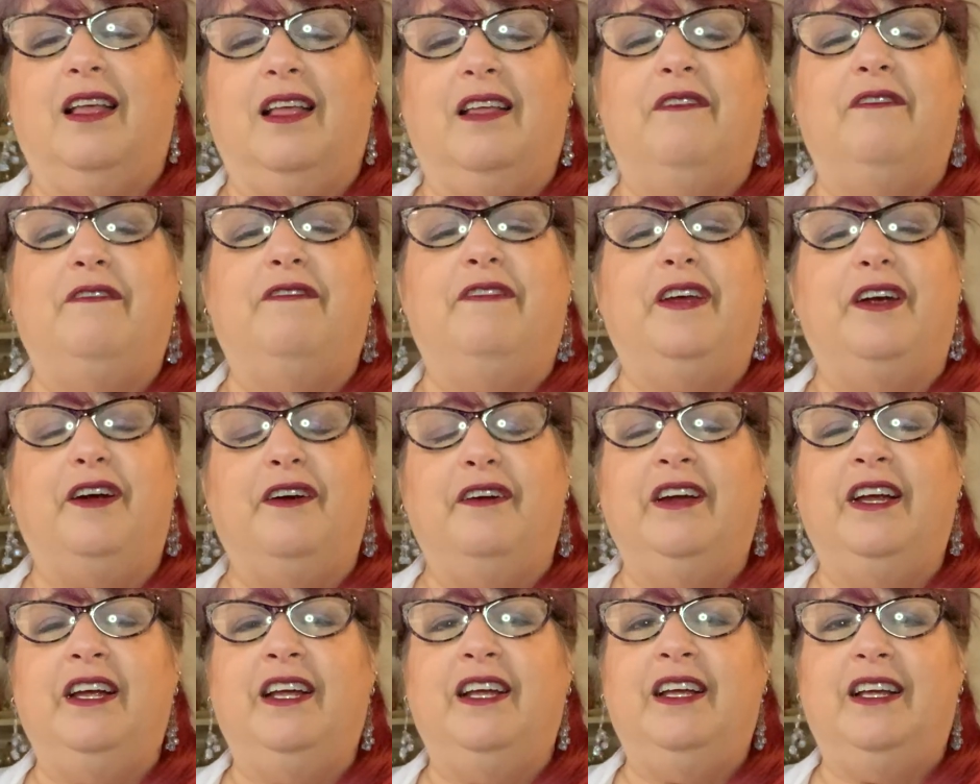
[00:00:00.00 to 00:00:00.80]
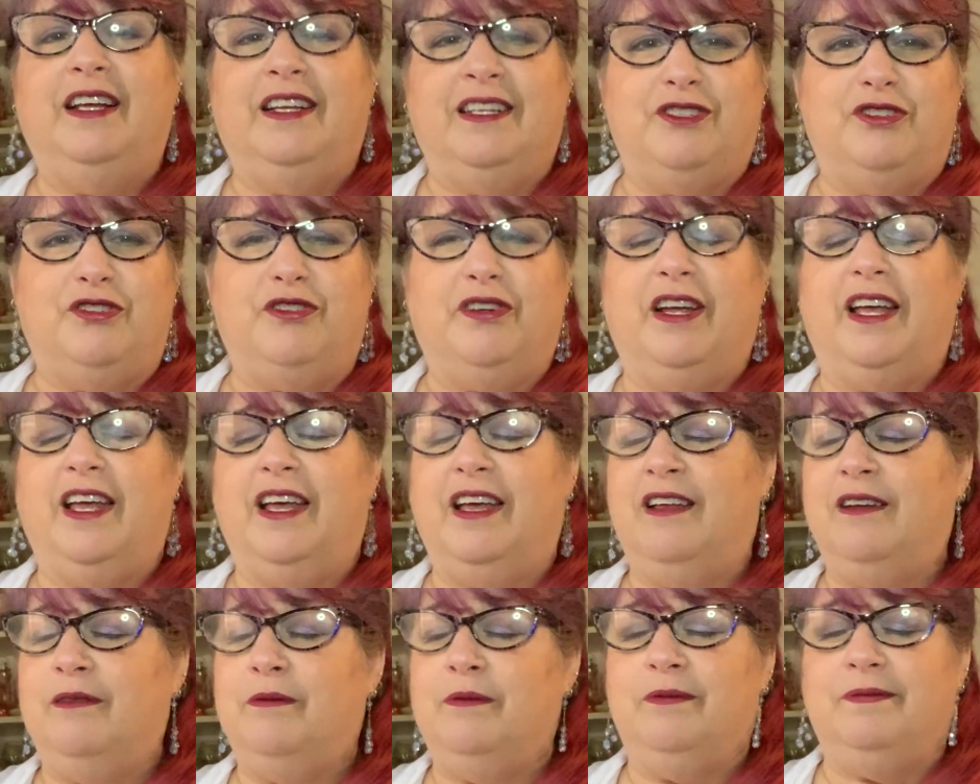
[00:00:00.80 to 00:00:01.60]
very
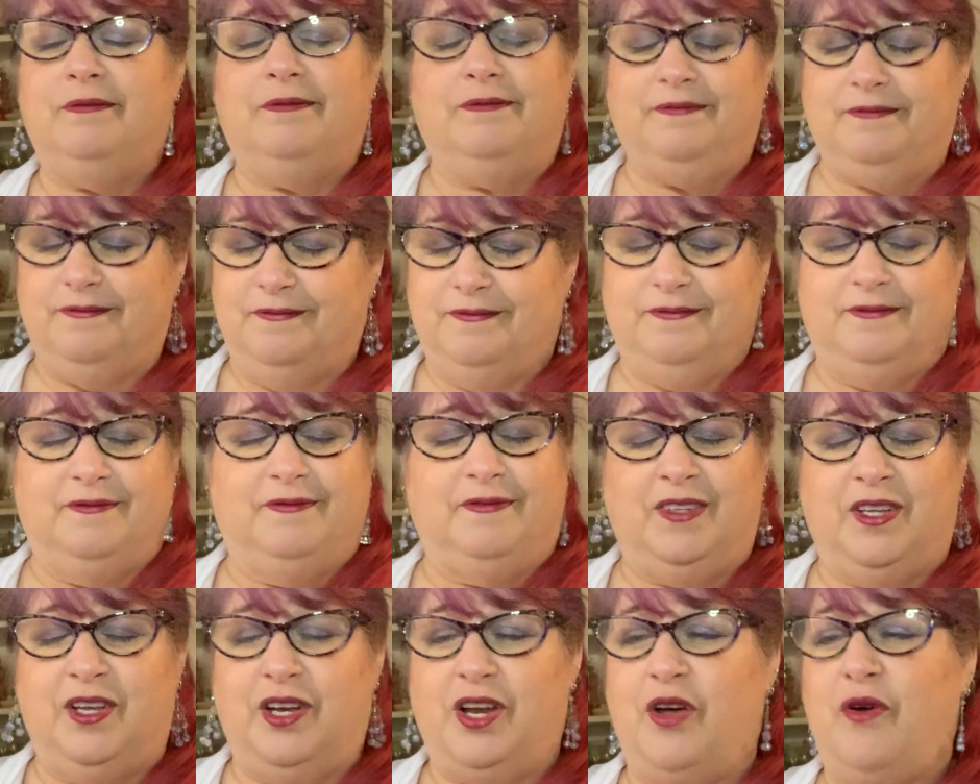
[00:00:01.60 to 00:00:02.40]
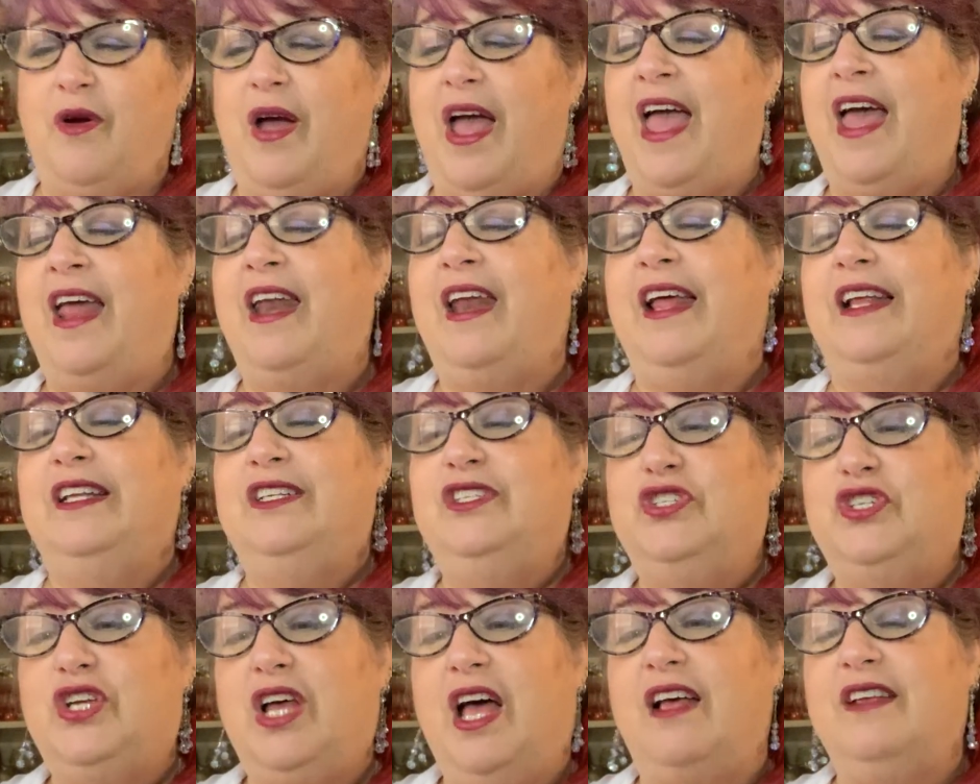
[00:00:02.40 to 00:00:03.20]
intricate, you know, and I
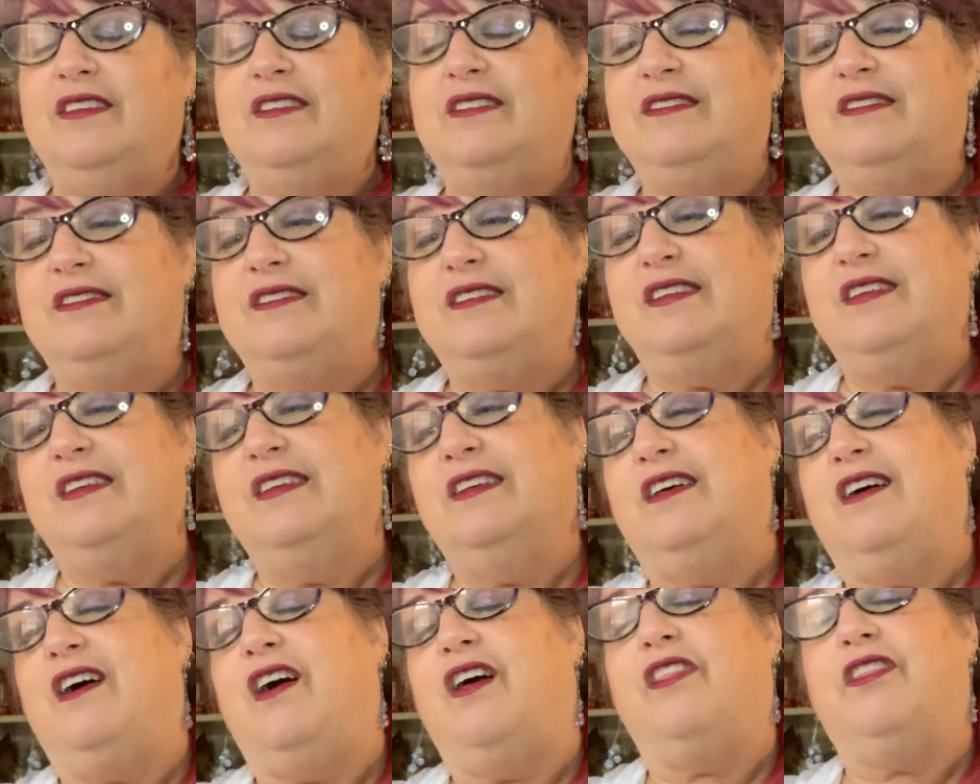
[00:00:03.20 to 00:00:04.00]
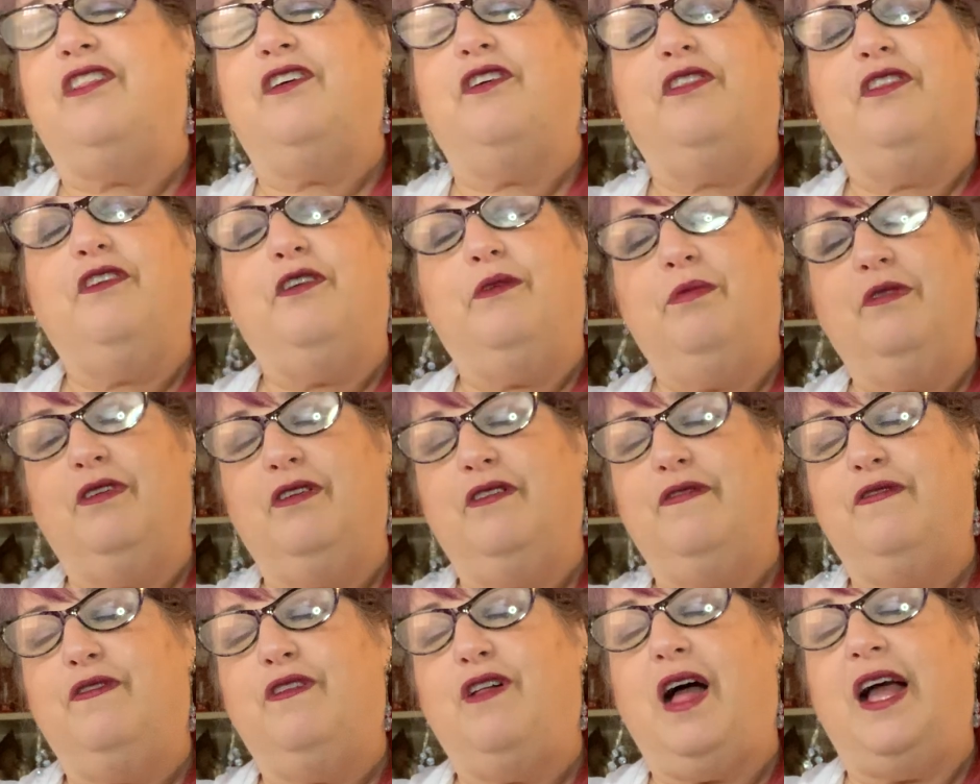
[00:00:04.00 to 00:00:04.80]
just, although they're
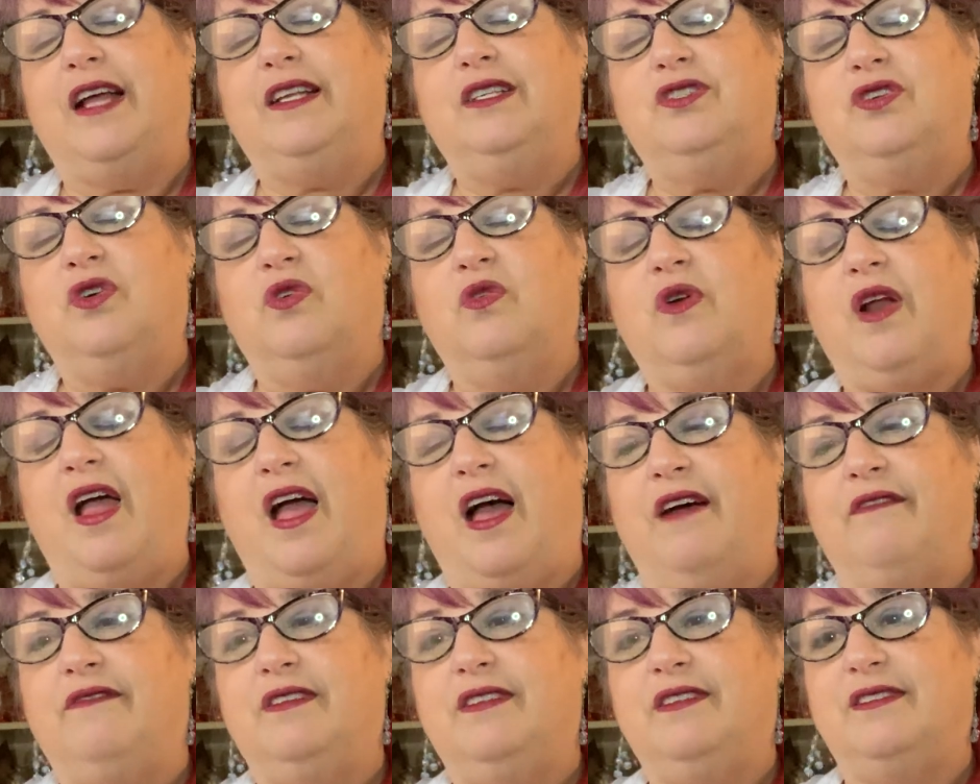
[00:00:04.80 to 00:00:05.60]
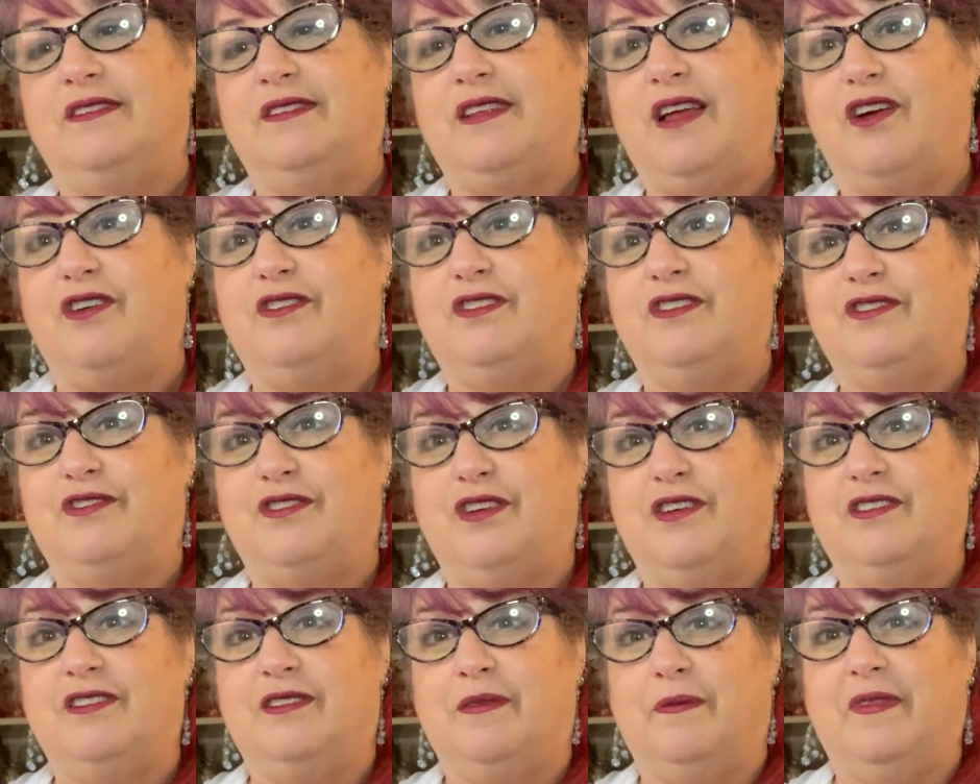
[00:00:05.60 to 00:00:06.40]
beautiful, I don't have a desire to
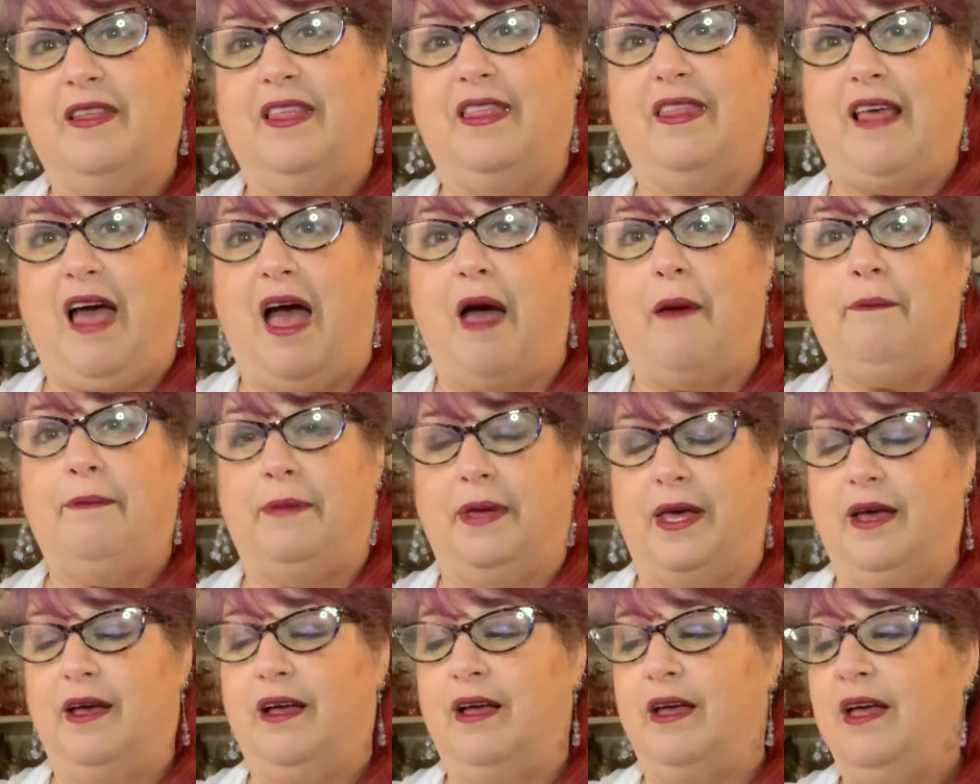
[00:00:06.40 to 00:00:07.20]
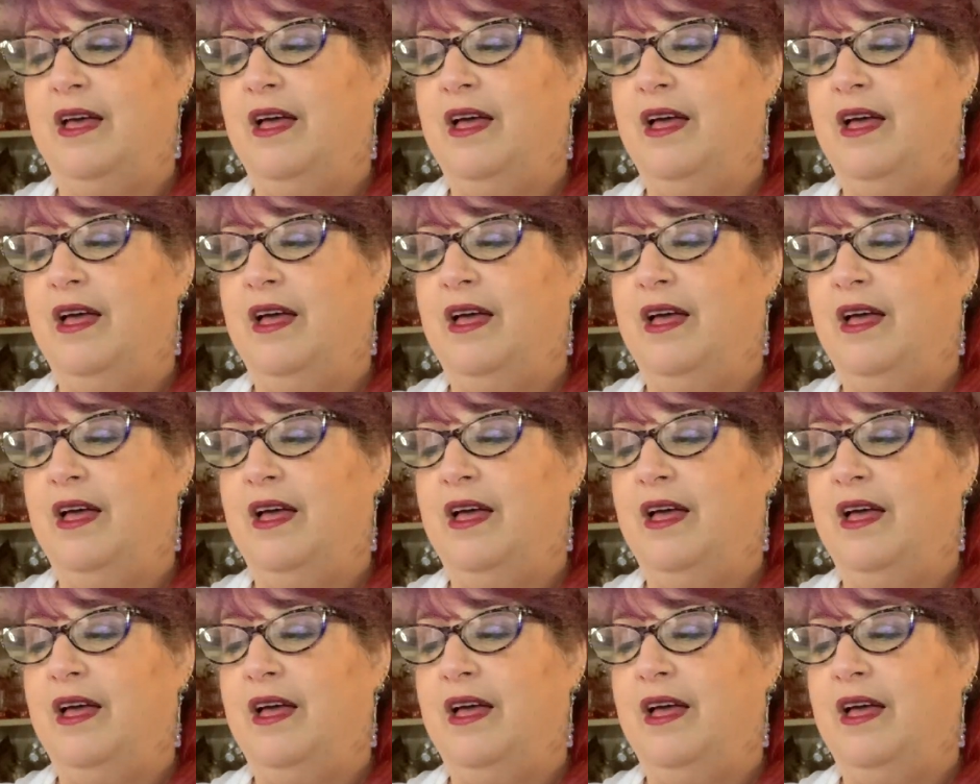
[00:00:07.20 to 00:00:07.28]
start something that big.